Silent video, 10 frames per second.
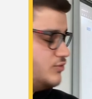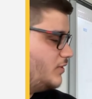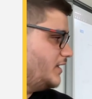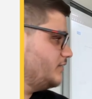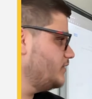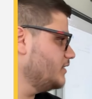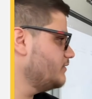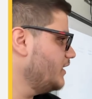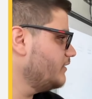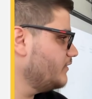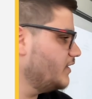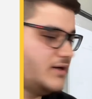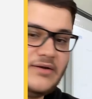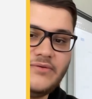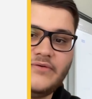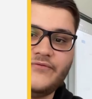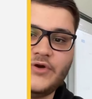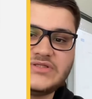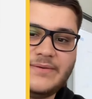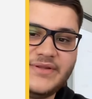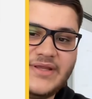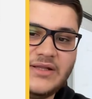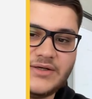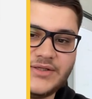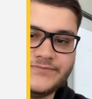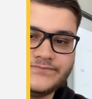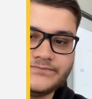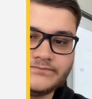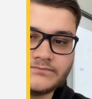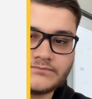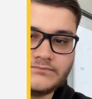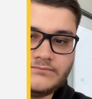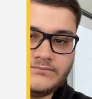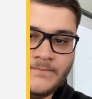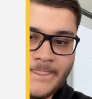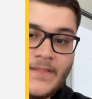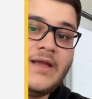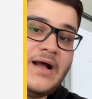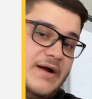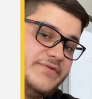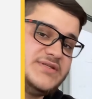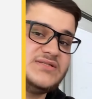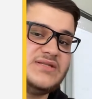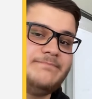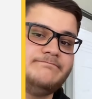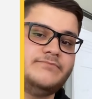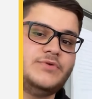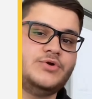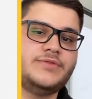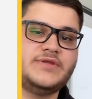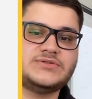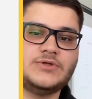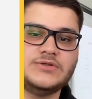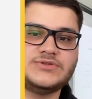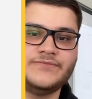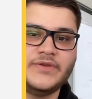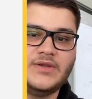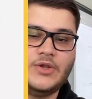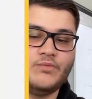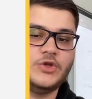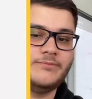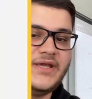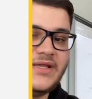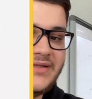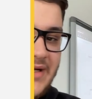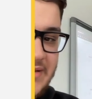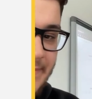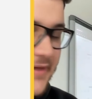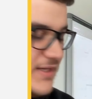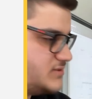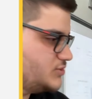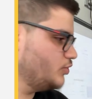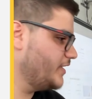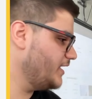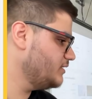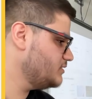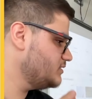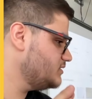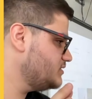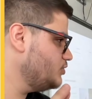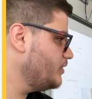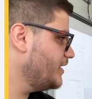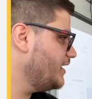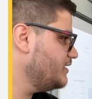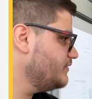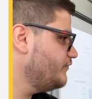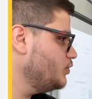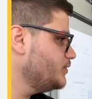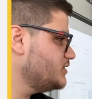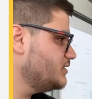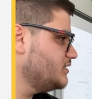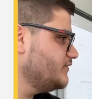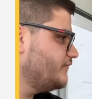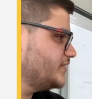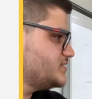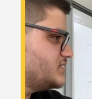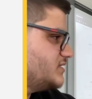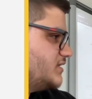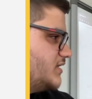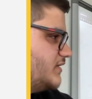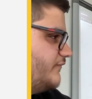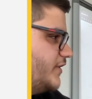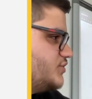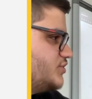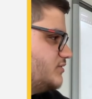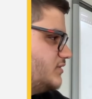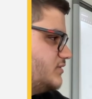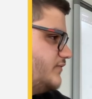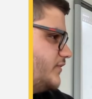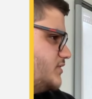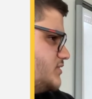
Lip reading: do anything. Like, for example, in gallery. This is the good things also. When you make a database, you can view it in a different version, in a different